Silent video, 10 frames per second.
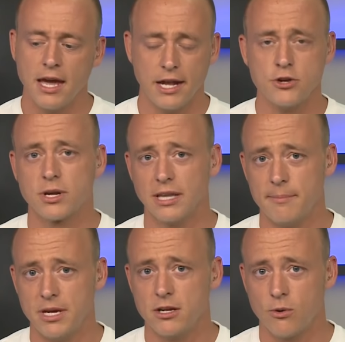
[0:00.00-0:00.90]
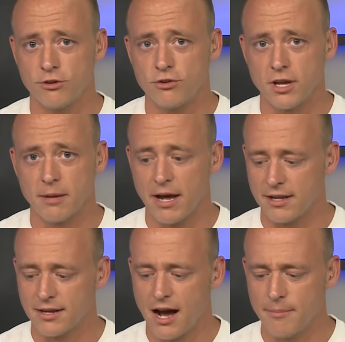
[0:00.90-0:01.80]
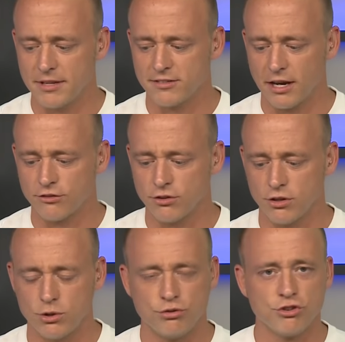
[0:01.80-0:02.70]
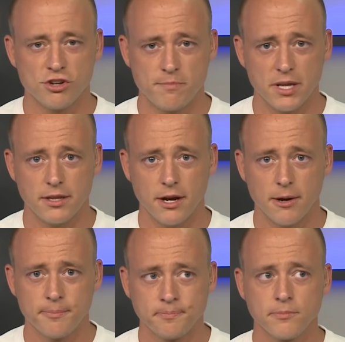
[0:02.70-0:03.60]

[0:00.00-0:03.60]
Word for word: and you can let me know what you think about it in the comments section, who should have been there,